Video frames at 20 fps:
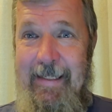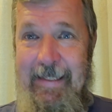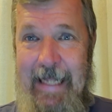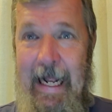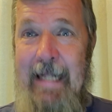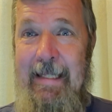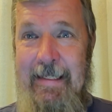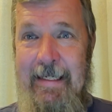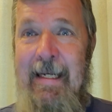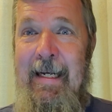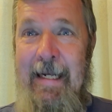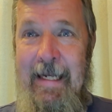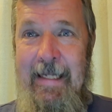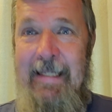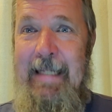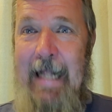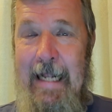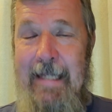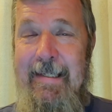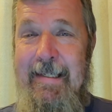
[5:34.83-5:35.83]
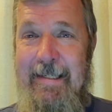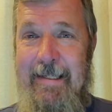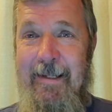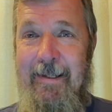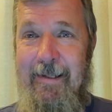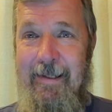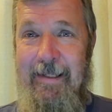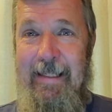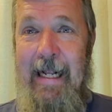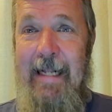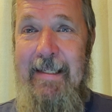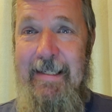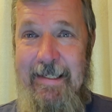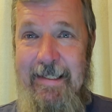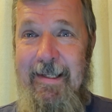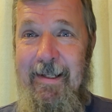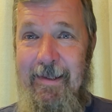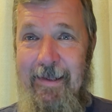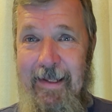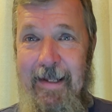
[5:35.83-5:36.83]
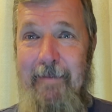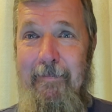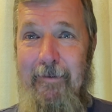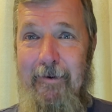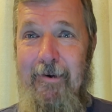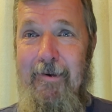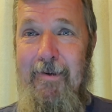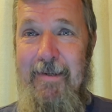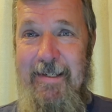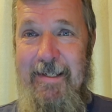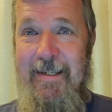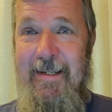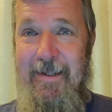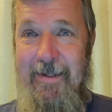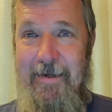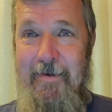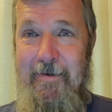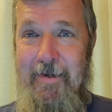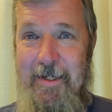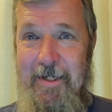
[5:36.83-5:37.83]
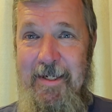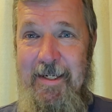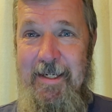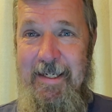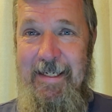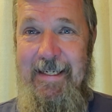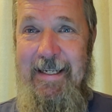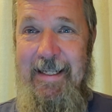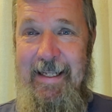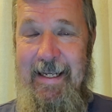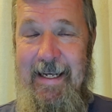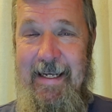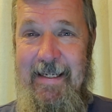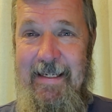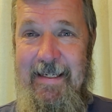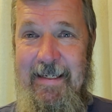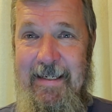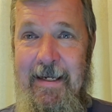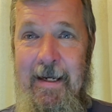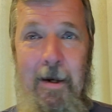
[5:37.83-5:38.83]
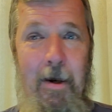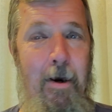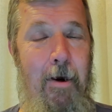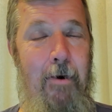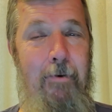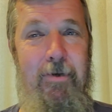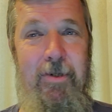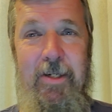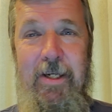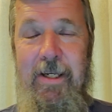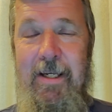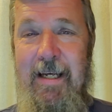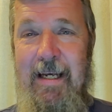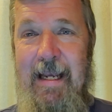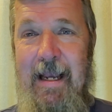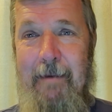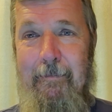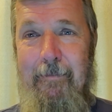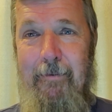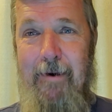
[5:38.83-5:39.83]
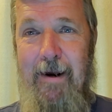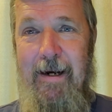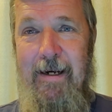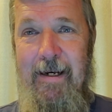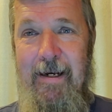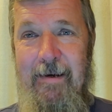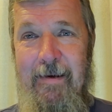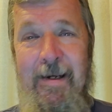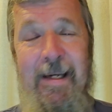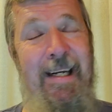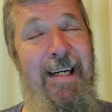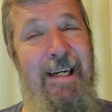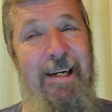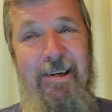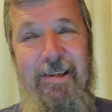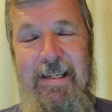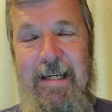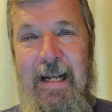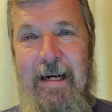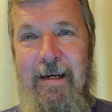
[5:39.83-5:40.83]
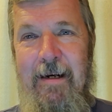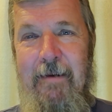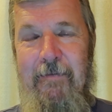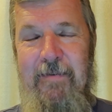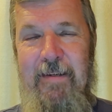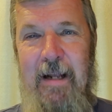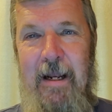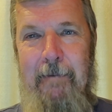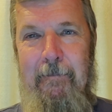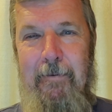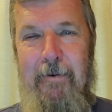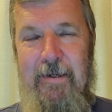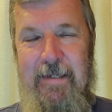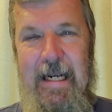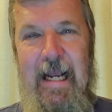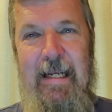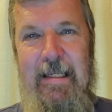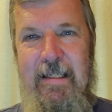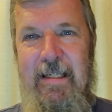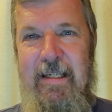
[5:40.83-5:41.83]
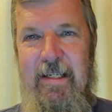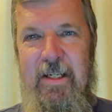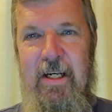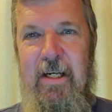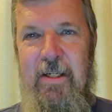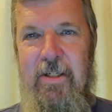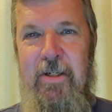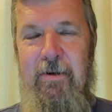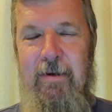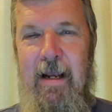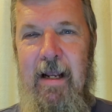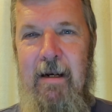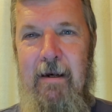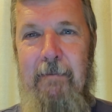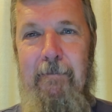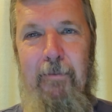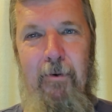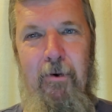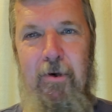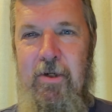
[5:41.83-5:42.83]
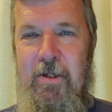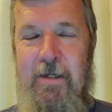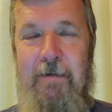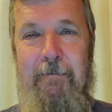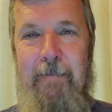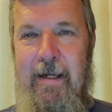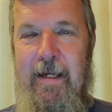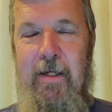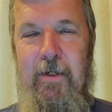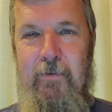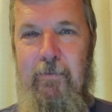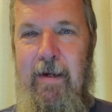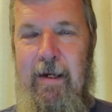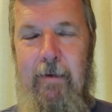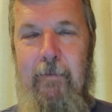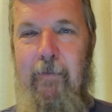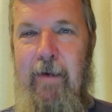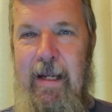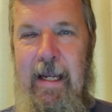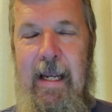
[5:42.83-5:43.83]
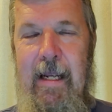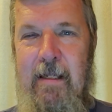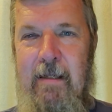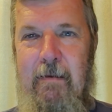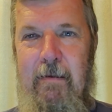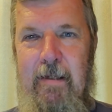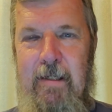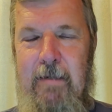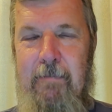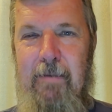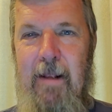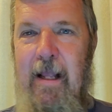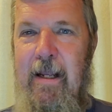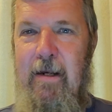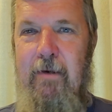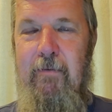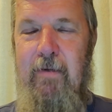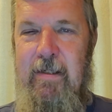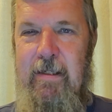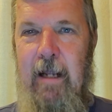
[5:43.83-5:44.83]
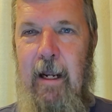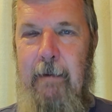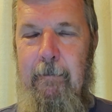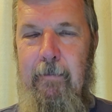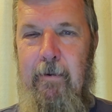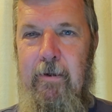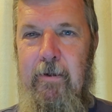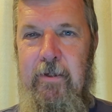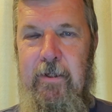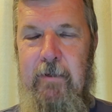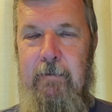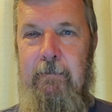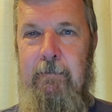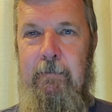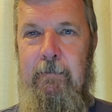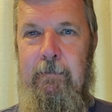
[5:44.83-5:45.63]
That's the liberal solution to this. Oh, gee, you got pregnant? There's not enough diapers. I'd suggest you get an abortion because we can't supply you with diapers.